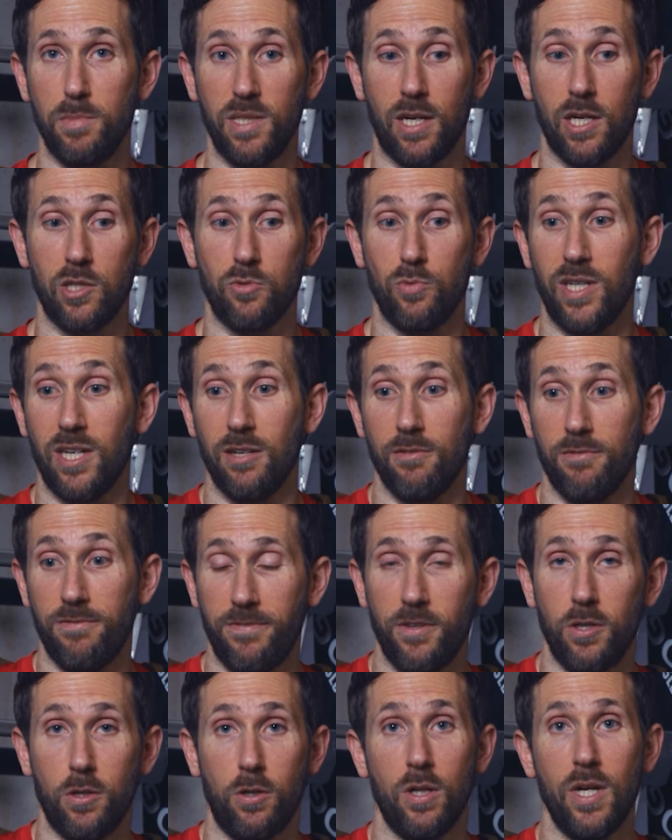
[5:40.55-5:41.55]
because we can
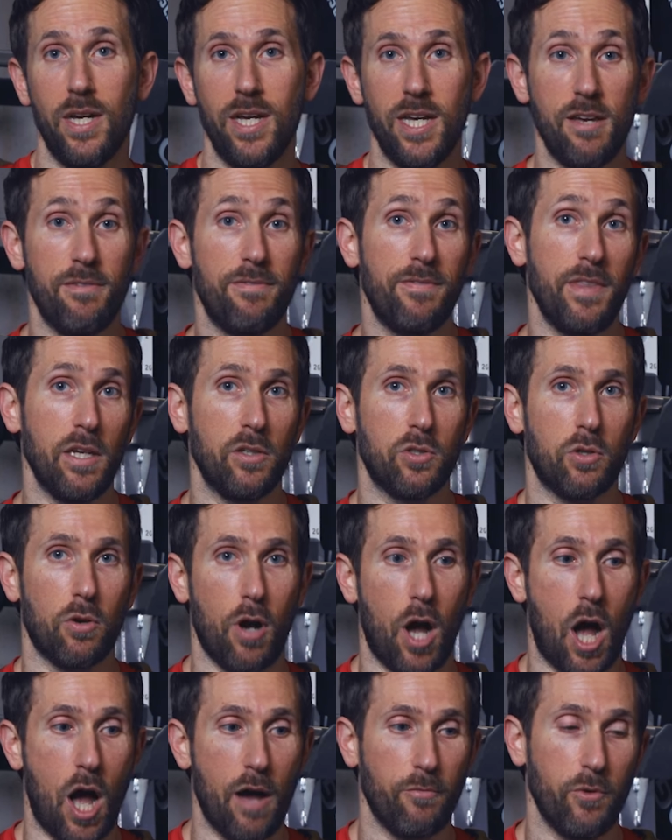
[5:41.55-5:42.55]
feel if things are
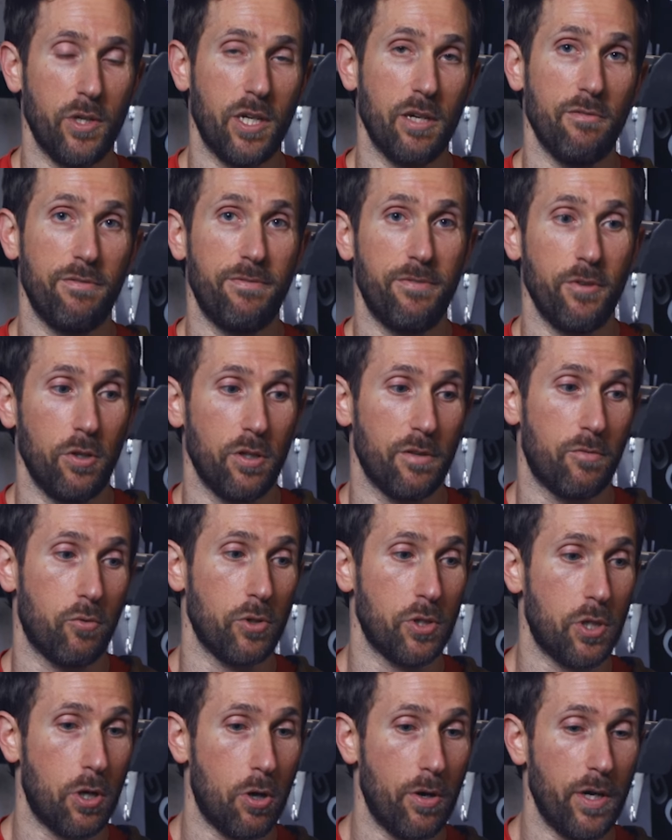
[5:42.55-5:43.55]
off. We can feel if
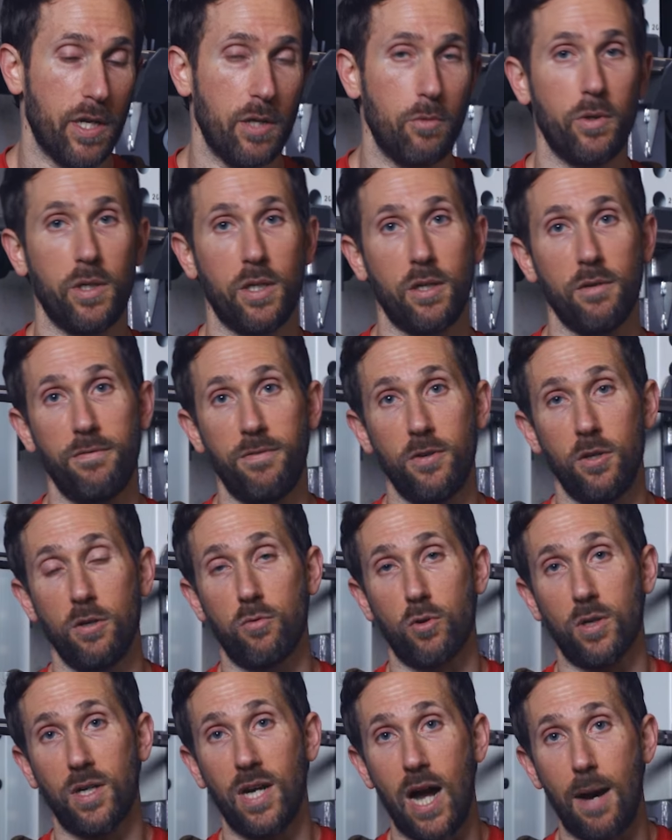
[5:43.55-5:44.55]
we're turning, we can feel
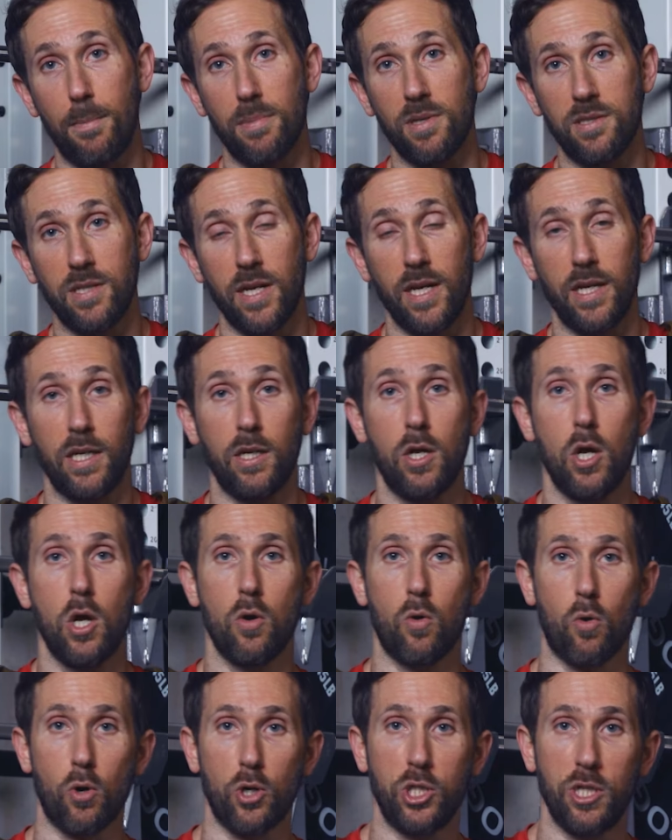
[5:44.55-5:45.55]
if we're compensating
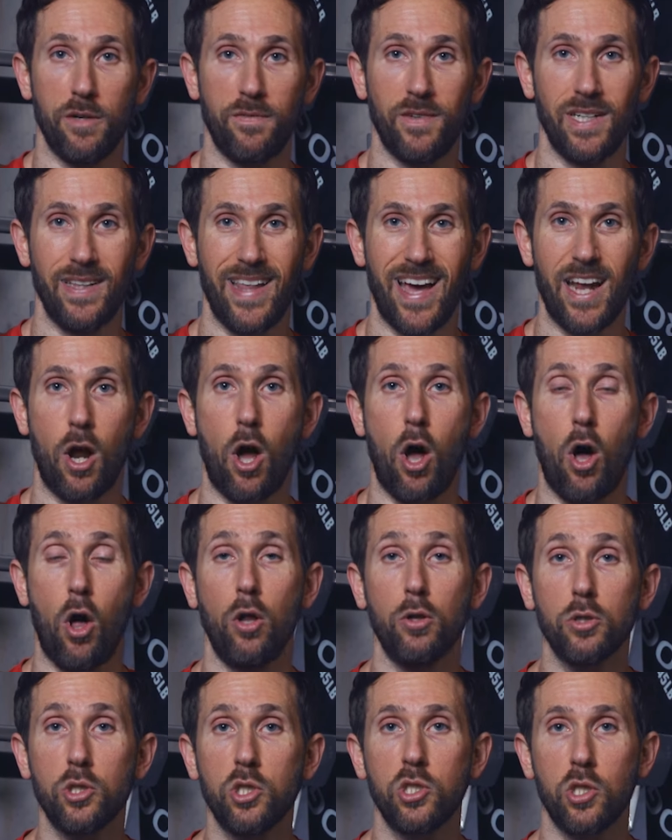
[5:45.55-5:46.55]
or shifting. That
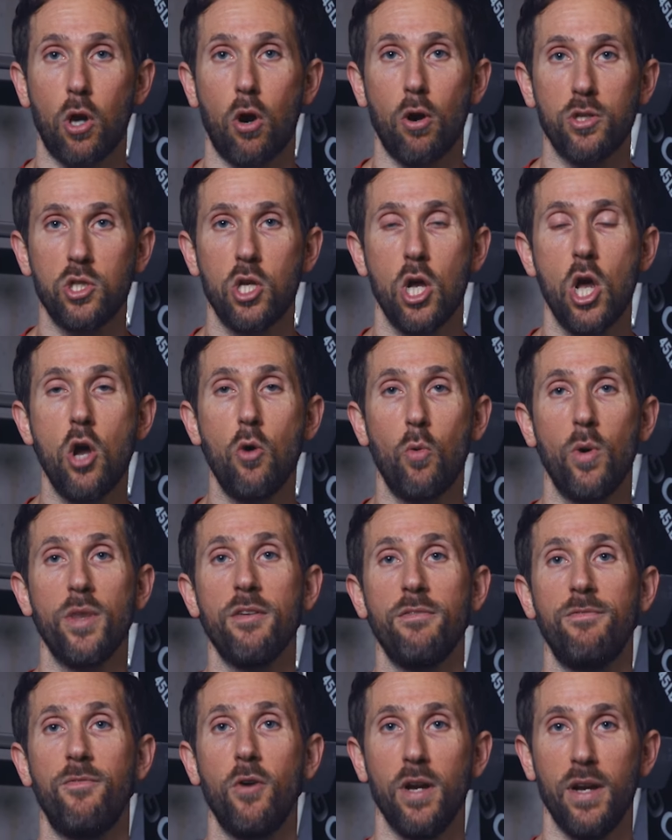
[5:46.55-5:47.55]
all starts with
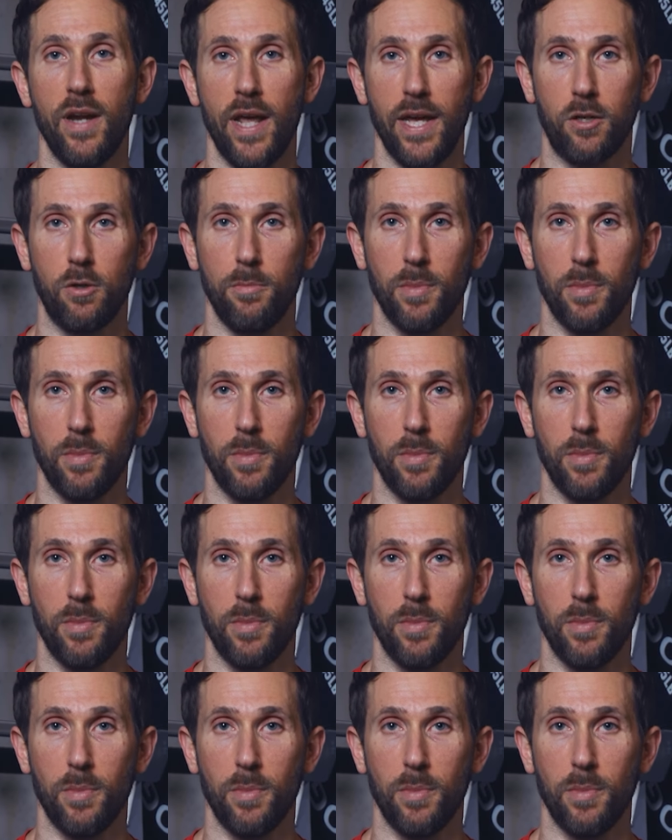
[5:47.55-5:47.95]
the foot and ankle